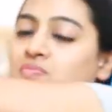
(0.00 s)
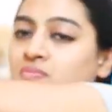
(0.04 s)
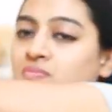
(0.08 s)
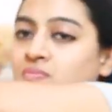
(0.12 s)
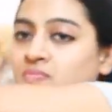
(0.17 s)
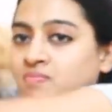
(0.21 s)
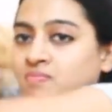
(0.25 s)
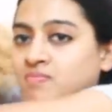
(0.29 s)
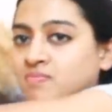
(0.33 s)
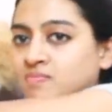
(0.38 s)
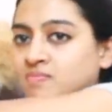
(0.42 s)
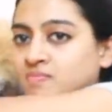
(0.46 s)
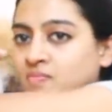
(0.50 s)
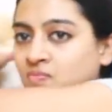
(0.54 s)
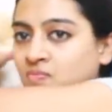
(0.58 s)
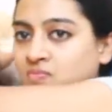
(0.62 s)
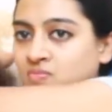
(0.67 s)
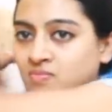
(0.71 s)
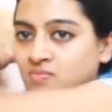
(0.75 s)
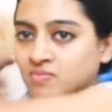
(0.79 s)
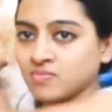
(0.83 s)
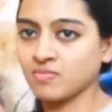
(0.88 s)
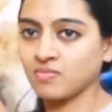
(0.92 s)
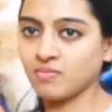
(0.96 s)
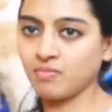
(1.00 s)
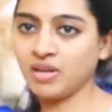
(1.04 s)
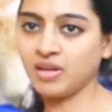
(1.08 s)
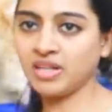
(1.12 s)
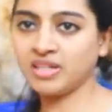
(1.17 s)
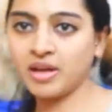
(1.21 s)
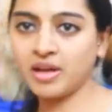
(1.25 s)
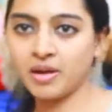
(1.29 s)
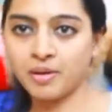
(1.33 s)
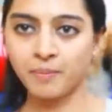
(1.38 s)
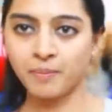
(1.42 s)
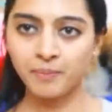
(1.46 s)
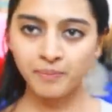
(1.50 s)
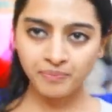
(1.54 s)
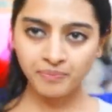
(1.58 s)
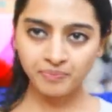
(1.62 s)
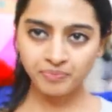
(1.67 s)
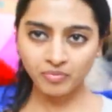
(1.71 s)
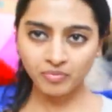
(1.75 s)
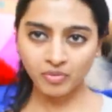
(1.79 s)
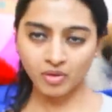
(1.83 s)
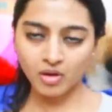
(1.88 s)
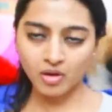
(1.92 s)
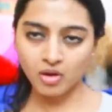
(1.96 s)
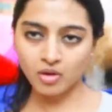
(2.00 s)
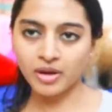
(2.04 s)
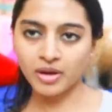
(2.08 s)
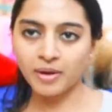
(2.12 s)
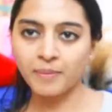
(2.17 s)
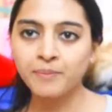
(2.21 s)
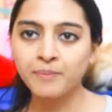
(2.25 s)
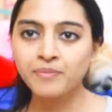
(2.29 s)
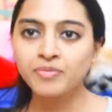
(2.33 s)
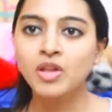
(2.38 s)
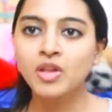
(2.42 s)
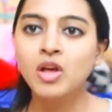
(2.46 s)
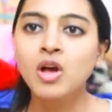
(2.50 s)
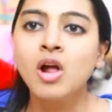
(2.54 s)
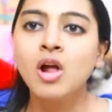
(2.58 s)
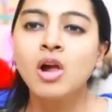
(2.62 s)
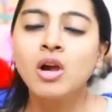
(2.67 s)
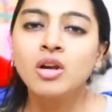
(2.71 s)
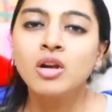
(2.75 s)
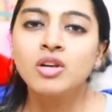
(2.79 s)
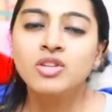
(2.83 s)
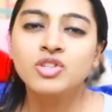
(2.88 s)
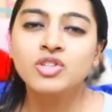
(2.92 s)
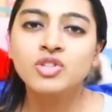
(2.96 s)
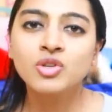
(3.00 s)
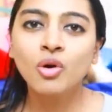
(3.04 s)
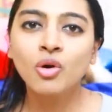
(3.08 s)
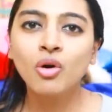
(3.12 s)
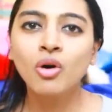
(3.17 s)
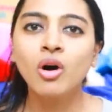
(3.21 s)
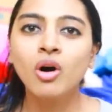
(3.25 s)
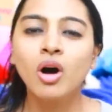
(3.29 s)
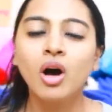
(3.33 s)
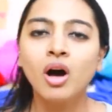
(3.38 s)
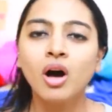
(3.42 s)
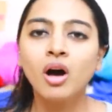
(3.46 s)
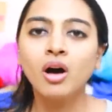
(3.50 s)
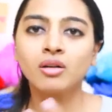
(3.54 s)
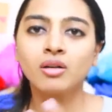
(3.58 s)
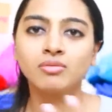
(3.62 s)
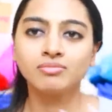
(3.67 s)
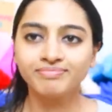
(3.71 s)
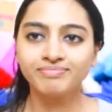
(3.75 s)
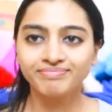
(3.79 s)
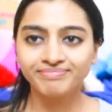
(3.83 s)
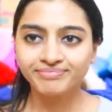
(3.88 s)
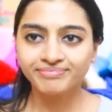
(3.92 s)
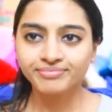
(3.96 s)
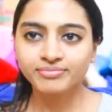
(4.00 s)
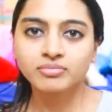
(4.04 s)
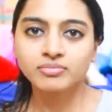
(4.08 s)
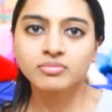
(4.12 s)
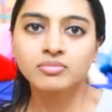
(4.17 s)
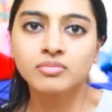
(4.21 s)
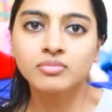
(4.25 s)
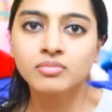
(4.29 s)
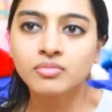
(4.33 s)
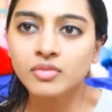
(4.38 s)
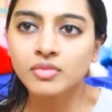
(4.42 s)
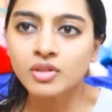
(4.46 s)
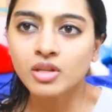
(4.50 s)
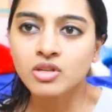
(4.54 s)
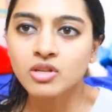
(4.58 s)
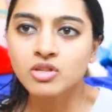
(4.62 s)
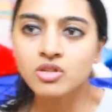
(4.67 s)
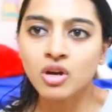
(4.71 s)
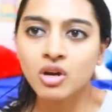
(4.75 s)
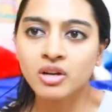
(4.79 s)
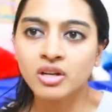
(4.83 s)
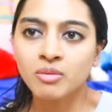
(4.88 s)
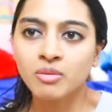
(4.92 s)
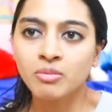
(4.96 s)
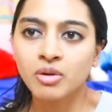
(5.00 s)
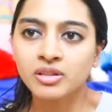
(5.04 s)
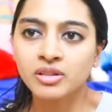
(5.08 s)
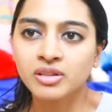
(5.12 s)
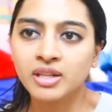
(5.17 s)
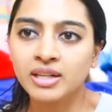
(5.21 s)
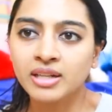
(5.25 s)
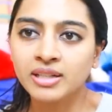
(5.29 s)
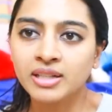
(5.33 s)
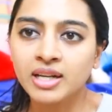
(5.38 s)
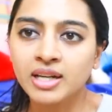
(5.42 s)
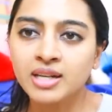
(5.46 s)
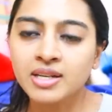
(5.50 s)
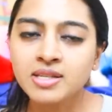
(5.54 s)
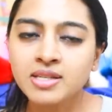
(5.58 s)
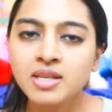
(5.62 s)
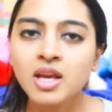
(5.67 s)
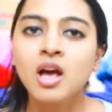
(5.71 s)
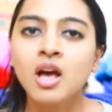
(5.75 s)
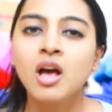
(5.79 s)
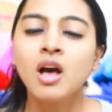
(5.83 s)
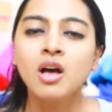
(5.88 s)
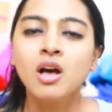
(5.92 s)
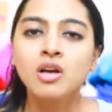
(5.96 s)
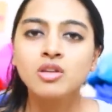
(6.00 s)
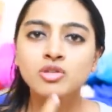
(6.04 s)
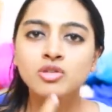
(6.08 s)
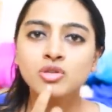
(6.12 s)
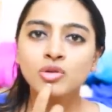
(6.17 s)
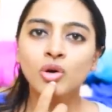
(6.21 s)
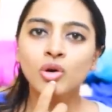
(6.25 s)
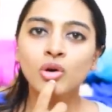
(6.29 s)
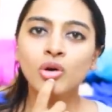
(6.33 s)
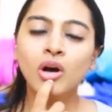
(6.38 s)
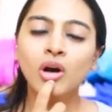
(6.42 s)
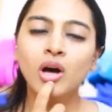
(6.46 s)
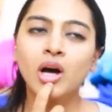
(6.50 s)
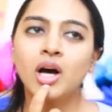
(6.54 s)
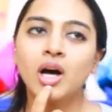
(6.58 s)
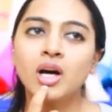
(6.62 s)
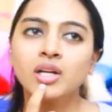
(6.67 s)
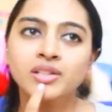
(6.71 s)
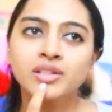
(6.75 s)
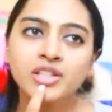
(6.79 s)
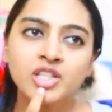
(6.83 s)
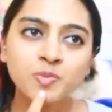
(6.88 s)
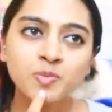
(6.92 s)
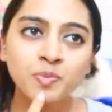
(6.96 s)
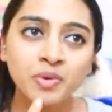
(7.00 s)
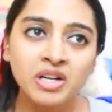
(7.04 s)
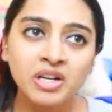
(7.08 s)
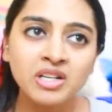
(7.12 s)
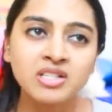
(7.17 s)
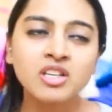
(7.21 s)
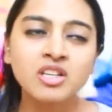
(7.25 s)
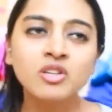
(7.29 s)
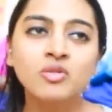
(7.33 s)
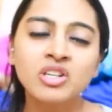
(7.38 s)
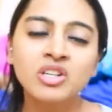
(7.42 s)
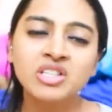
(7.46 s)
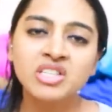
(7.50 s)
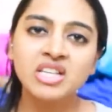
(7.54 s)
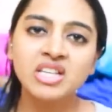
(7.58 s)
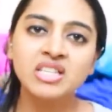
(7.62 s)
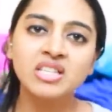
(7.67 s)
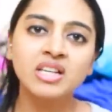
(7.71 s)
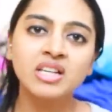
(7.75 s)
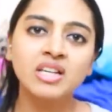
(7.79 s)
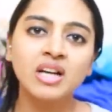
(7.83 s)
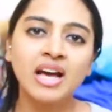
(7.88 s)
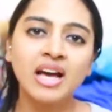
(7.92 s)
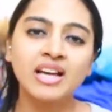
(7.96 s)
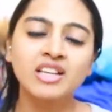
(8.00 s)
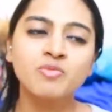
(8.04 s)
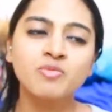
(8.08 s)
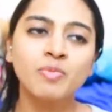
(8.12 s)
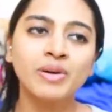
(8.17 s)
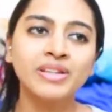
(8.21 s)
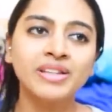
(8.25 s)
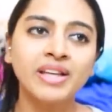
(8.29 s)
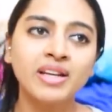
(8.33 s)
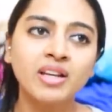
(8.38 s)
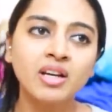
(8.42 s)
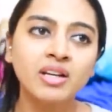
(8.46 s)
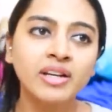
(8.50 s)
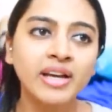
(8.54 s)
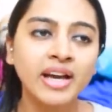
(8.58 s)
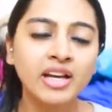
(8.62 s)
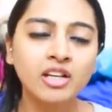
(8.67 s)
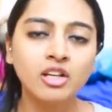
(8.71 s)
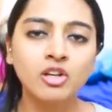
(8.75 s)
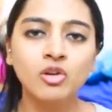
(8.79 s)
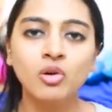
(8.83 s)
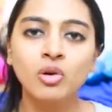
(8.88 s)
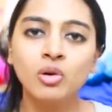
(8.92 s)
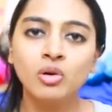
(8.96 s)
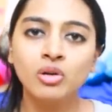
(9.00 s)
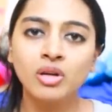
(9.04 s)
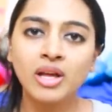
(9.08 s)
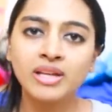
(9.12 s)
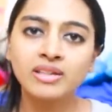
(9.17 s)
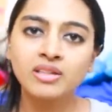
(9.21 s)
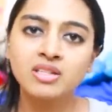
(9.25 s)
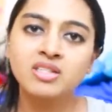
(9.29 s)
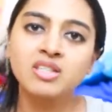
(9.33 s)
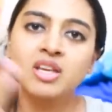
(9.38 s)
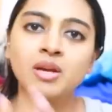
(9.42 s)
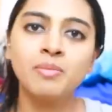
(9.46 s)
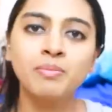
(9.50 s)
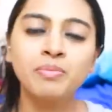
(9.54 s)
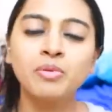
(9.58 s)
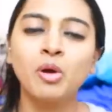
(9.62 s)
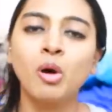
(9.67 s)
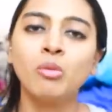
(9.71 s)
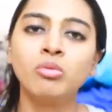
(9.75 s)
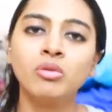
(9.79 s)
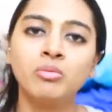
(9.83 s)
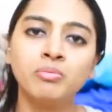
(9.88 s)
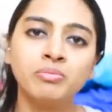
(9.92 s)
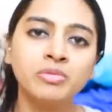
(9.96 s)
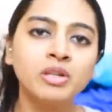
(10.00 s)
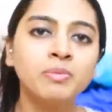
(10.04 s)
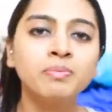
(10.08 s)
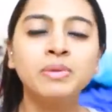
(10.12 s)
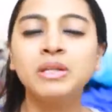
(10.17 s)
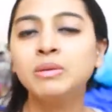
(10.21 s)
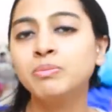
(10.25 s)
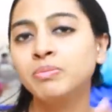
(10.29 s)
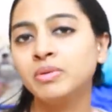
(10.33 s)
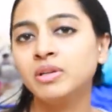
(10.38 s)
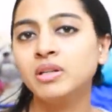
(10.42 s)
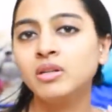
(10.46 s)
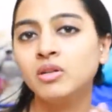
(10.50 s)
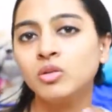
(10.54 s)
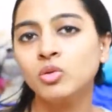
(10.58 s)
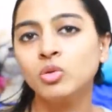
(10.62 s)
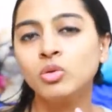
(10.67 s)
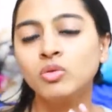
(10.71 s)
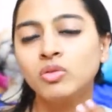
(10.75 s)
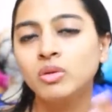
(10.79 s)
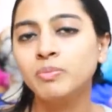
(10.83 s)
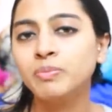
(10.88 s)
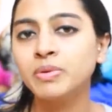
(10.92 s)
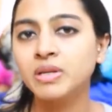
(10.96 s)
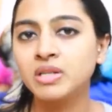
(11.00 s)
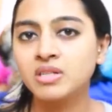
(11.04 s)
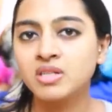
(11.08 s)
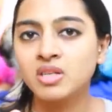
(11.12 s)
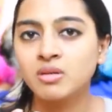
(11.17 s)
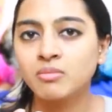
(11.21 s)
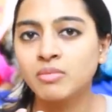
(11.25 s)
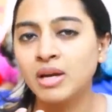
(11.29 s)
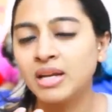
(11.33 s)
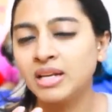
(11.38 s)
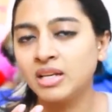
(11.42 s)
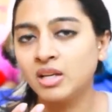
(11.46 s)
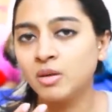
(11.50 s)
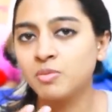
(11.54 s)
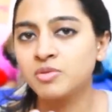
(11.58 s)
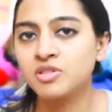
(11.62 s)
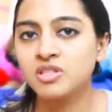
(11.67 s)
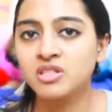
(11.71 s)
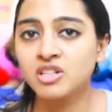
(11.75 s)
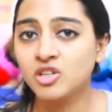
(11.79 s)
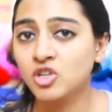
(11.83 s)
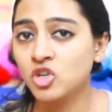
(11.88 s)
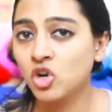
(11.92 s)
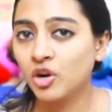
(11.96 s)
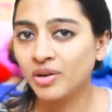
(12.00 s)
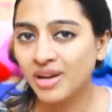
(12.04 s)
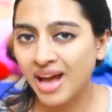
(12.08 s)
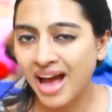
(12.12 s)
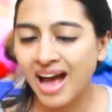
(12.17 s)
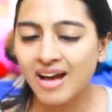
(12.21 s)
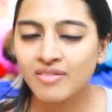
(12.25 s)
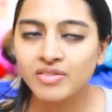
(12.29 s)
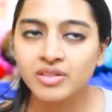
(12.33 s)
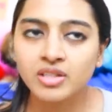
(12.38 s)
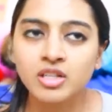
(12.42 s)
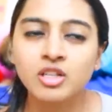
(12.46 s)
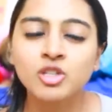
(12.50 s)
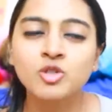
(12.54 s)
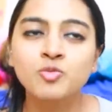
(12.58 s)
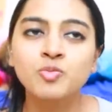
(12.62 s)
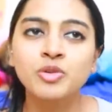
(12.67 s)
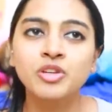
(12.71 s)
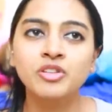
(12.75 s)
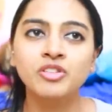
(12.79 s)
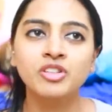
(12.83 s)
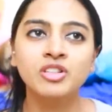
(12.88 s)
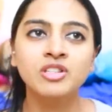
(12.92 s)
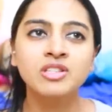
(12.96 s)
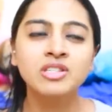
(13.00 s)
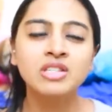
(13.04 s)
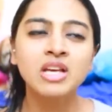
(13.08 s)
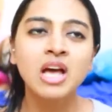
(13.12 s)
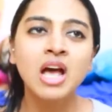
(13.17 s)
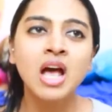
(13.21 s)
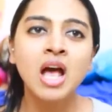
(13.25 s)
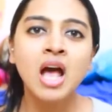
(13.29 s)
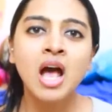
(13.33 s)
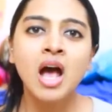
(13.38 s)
right there, okay. So um, sorry about that guys. So uh, this piercing was easy guys, but then again, you know, like the same problem, the people who were piercing my lips did not have any experience.